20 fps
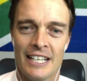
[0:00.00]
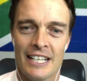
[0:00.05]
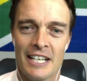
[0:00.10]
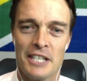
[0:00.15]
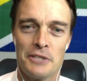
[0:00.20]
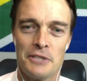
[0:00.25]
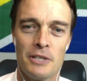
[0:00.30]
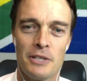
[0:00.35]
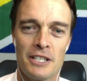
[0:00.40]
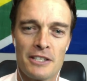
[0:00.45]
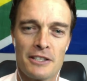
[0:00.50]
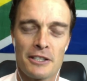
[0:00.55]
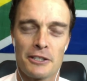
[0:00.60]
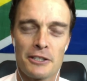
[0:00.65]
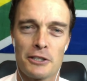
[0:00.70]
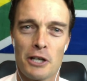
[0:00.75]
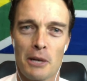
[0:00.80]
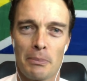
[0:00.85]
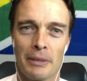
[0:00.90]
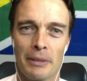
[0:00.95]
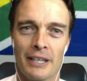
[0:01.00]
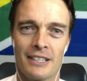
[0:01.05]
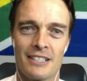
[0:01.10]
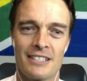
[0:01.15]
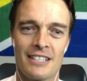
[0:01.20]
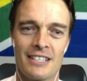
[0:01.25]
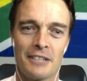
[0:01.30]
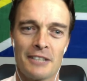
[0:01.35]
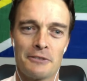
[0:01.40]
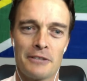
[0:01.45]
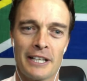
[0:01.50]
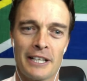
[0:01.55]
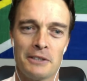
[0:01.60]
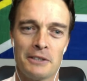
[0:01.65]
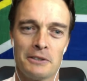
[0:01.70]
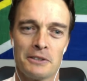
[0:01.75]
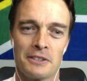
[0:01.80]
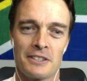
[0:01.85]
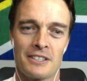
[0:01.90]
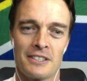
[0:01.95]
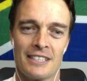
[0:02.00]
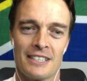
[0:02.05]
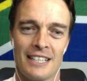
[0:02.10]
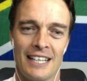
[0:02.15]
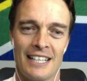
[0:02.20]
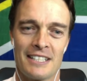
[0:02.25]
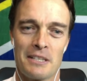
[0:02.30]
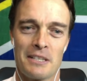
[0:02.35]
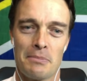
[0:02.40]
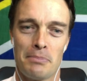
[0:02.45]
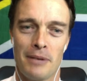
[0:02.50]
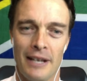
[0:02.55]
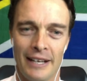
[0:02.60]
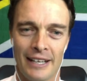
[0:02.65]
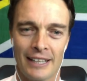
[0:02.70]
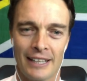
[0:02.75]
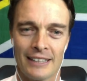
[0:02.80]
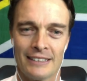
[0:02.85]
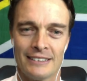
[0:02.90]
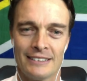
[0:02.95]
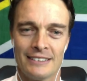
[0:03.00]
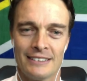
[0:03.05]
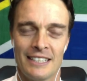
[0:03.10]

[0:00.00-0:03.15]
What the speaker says: He's reached the top and set records as a player.